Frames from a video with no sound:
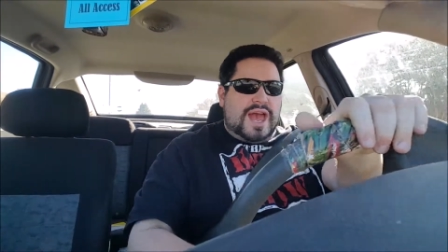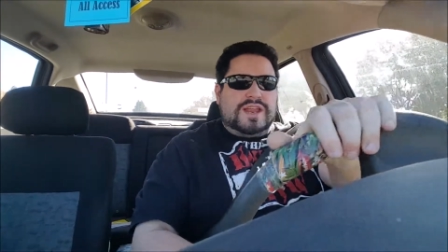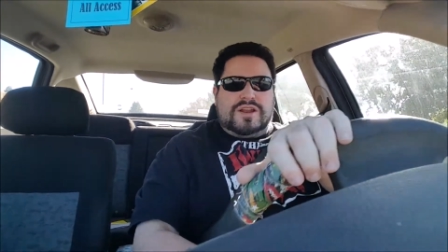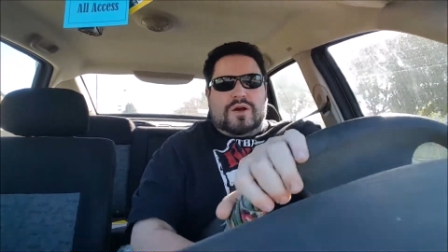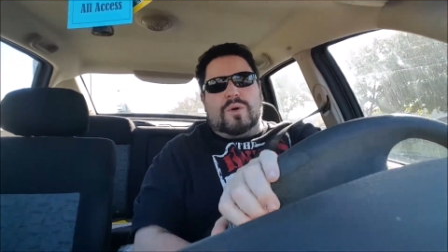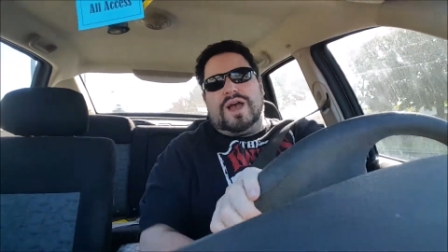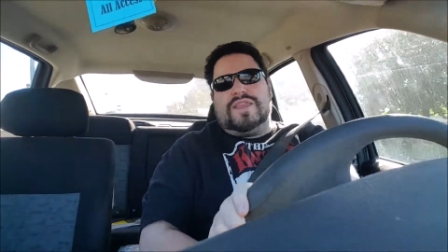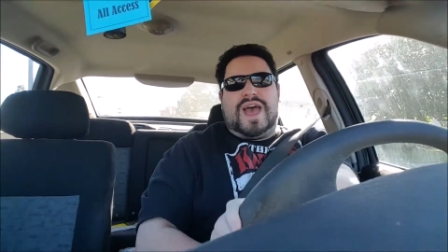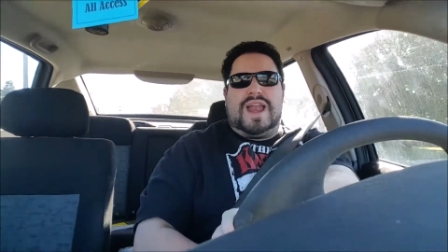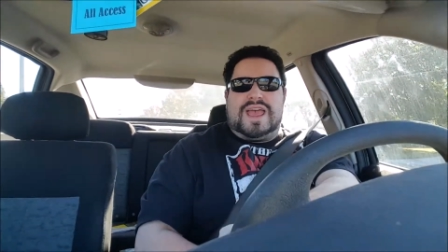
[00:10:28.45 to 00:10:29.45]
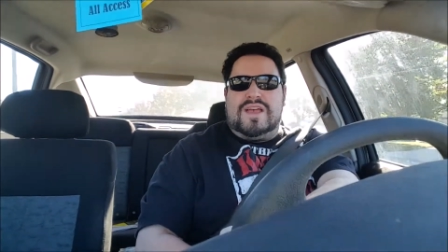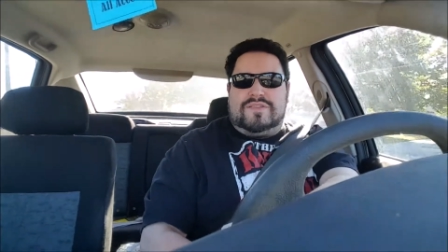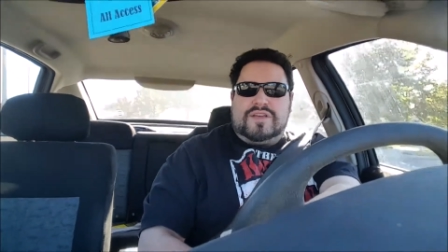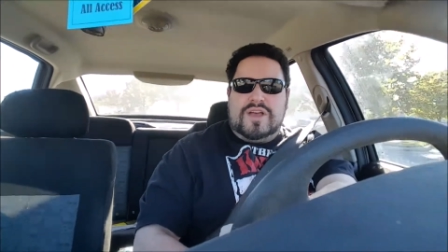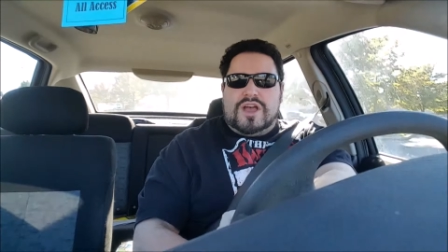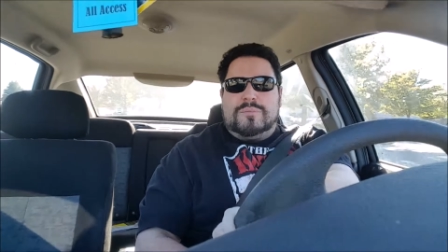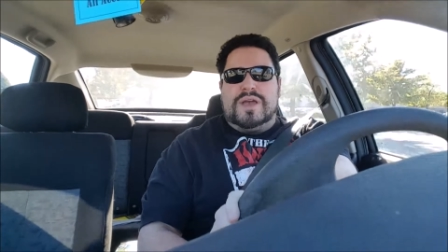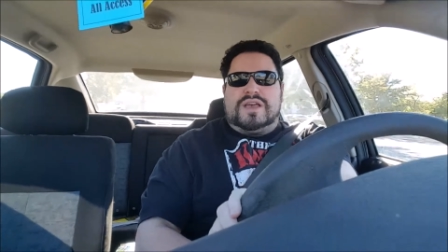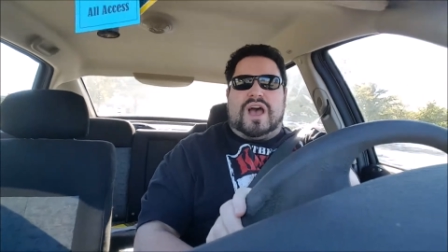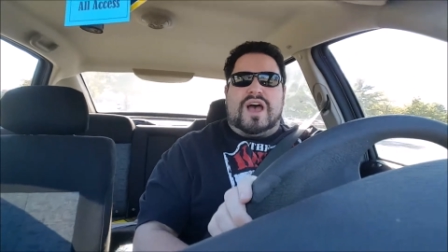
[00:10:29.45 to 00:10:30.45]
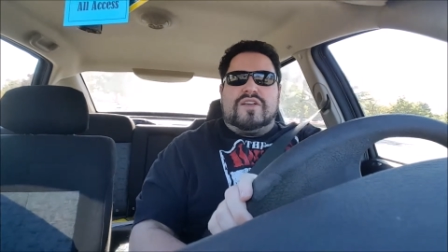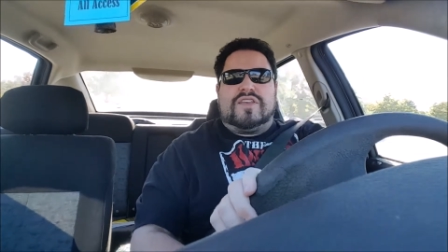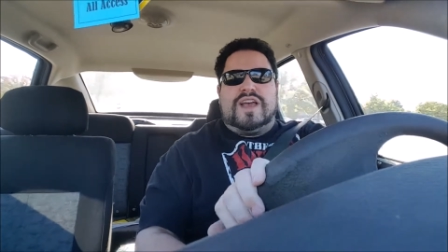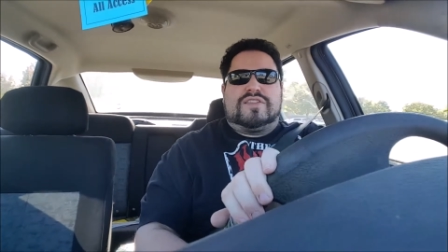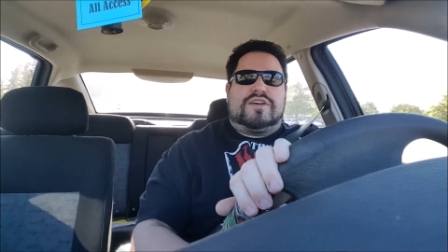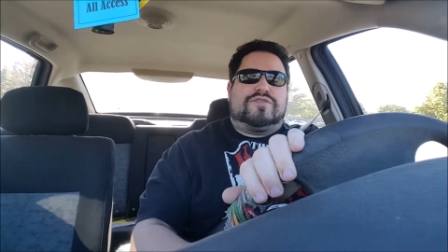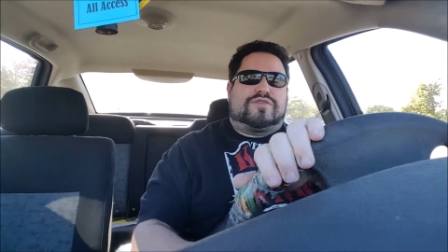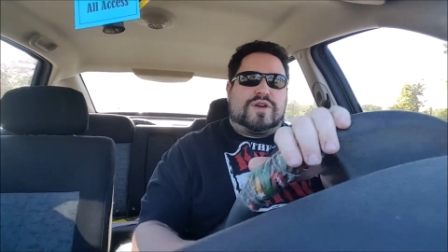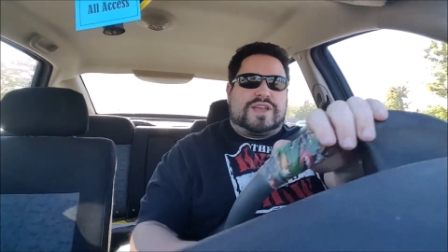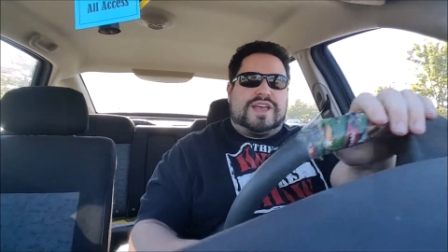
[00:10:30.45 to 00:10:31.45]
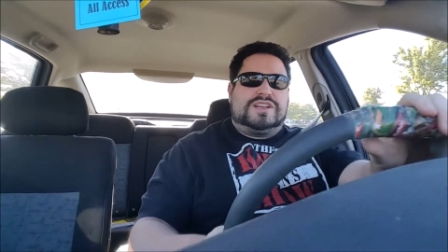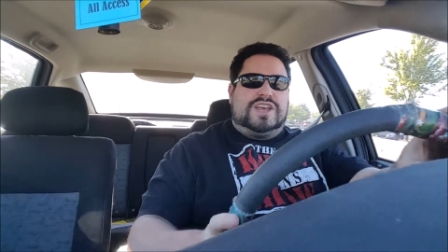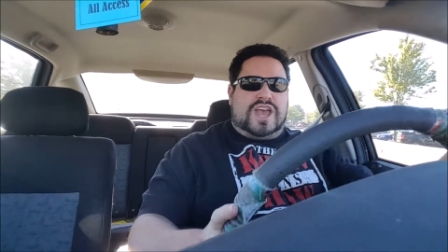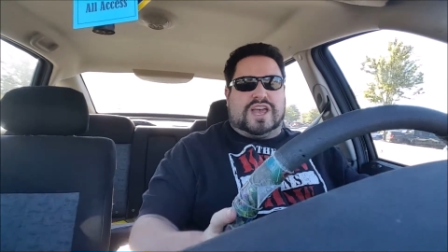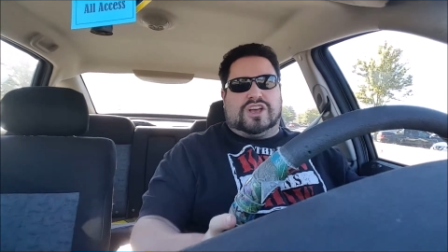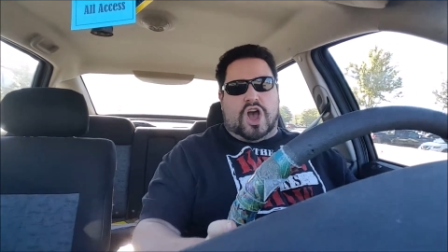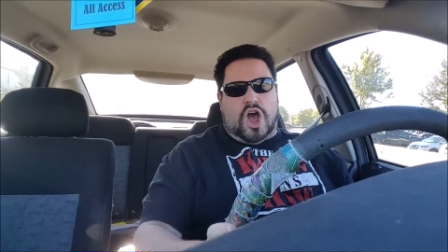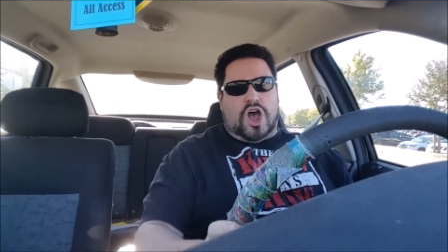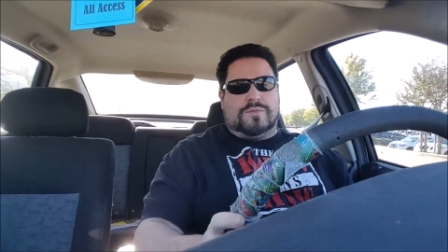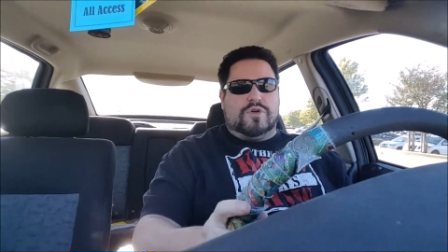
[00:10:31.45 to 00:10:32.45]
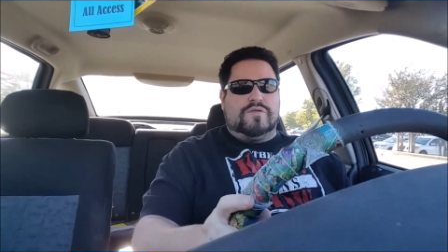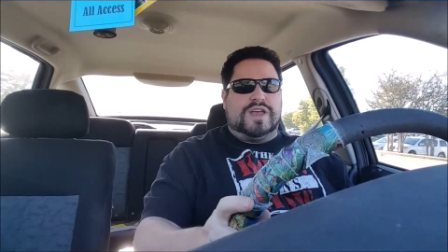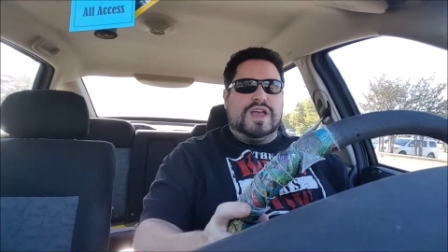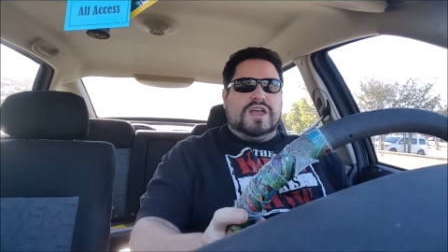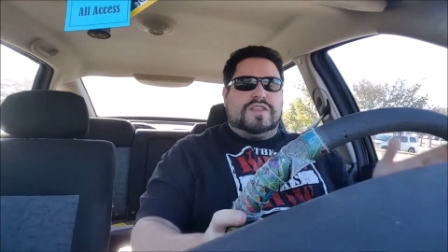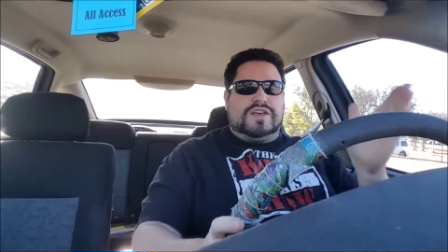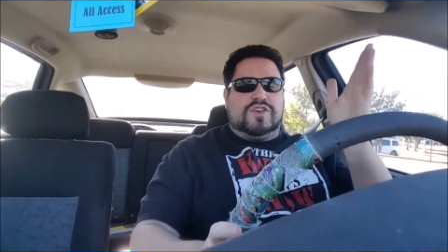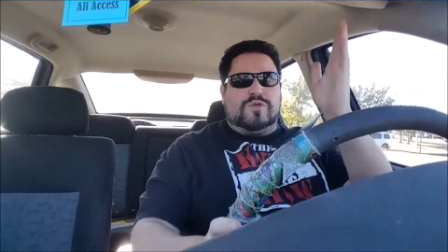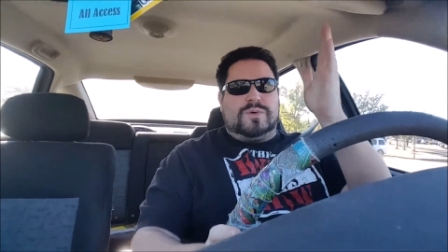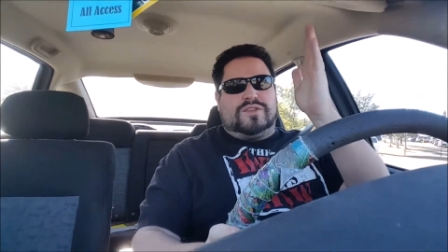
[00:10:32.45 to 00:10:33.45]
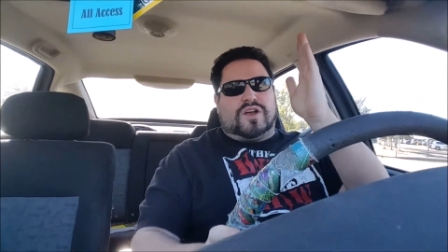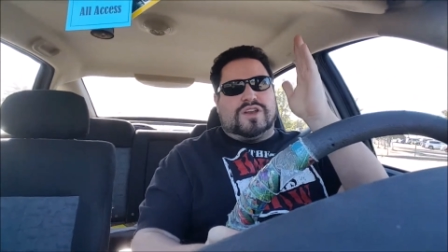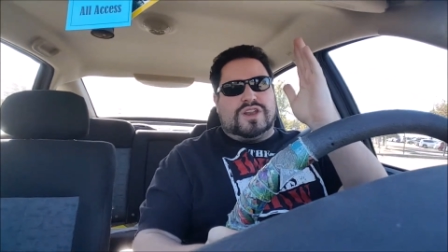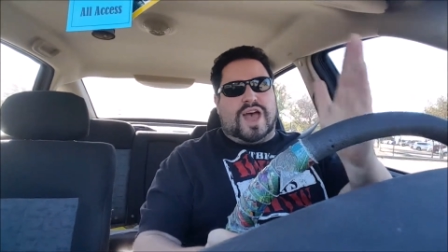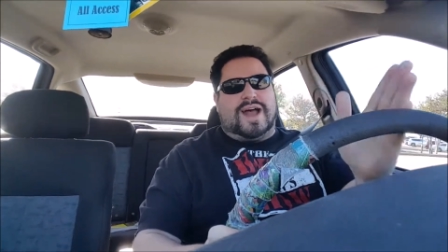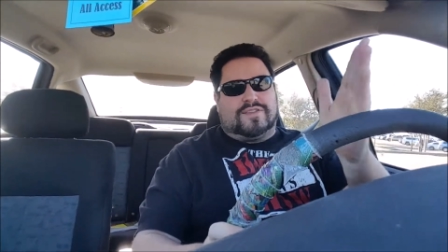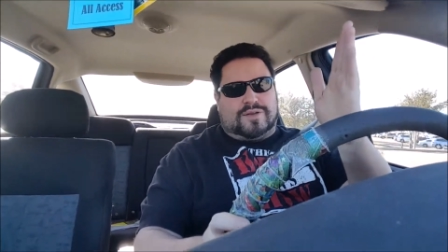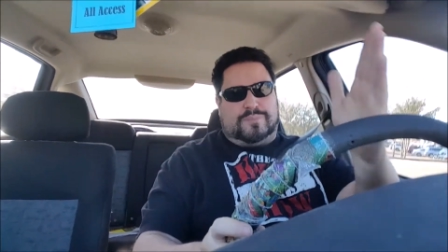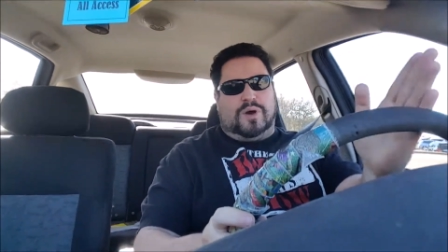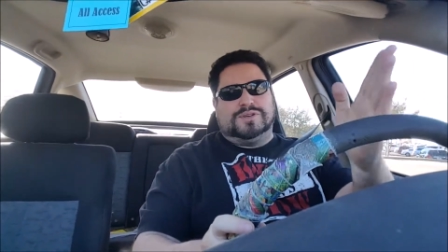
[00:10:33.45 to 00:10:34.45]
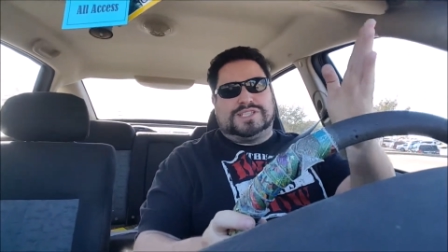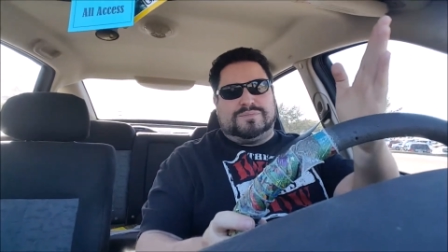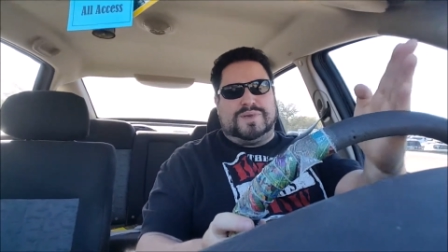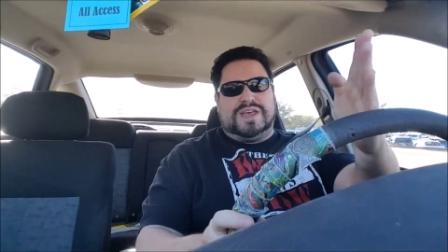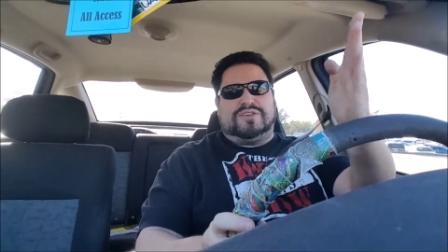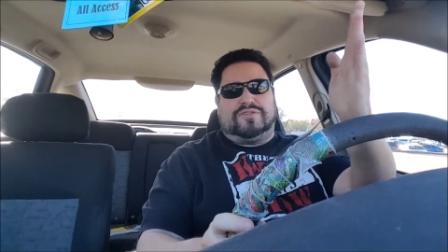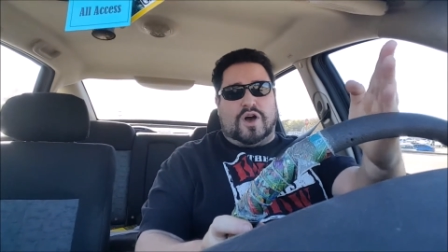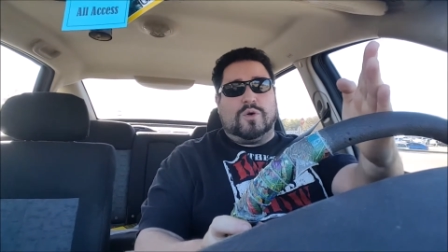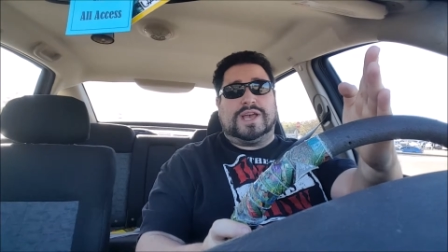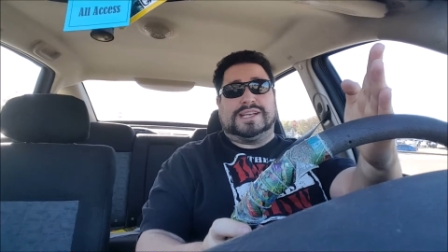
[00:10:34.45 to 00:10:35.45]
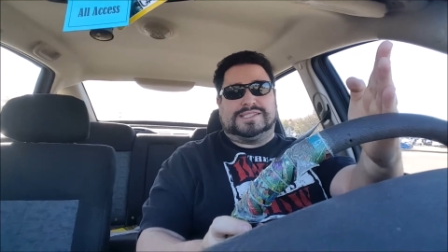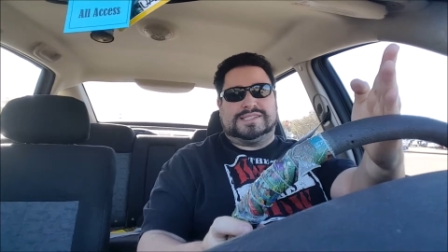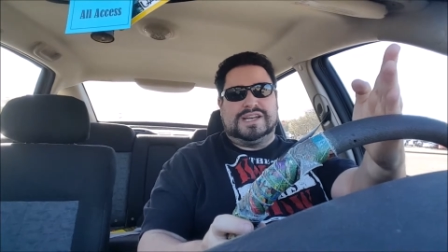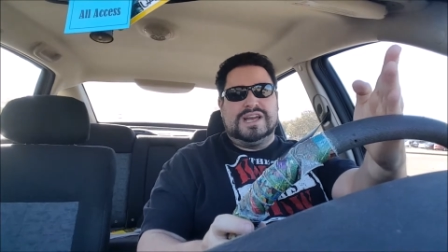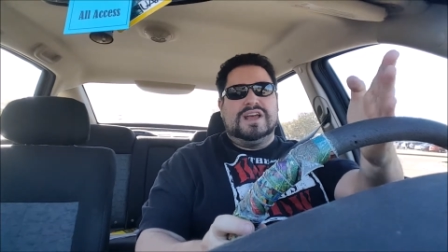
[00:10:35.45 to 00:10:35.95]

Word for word: And you know why that is? Because it's a freaking King Kong movie. The humans are not supposed to be the focus.